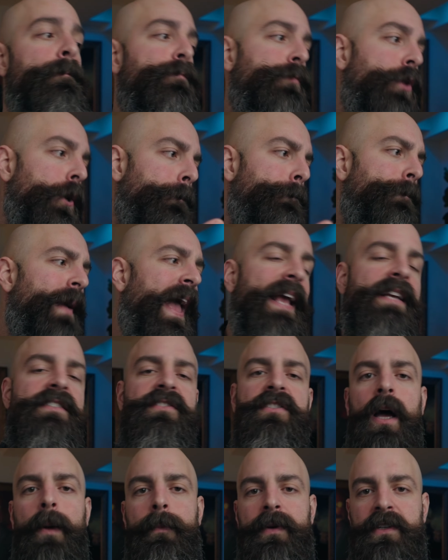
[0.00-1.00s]
Your pay
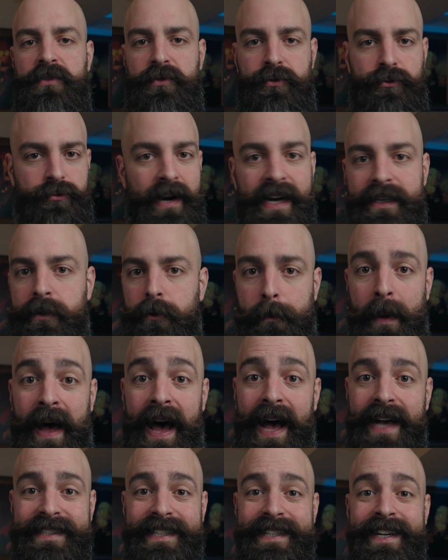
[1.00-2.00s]
stub is direct
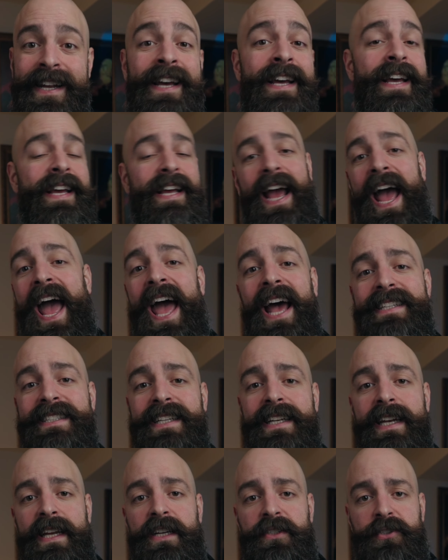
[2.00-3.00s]
deposit, has
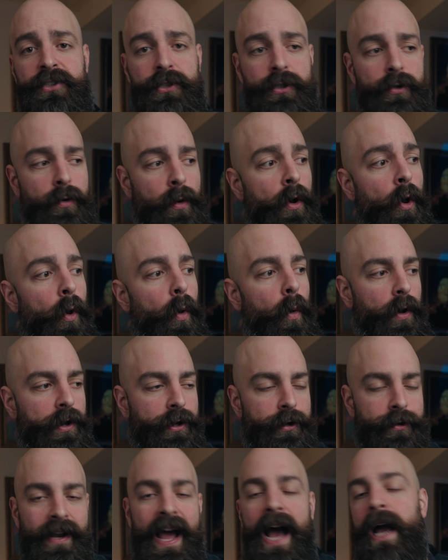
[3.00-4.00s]
an issue, or
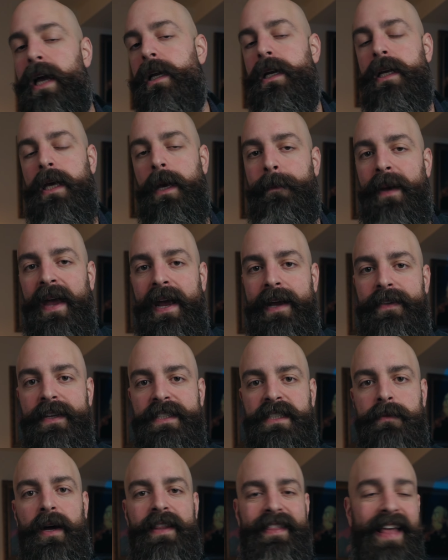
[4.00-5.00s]
you're not going to get paid
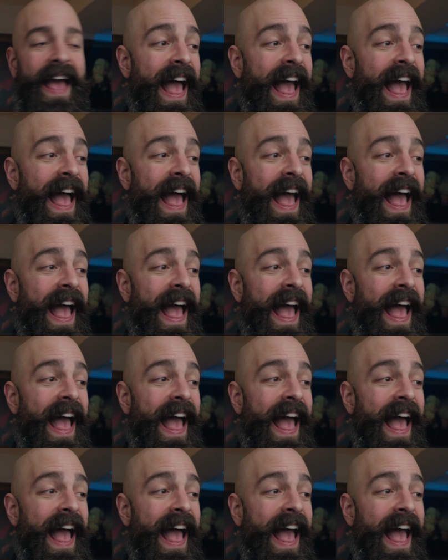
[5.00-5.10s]
this month.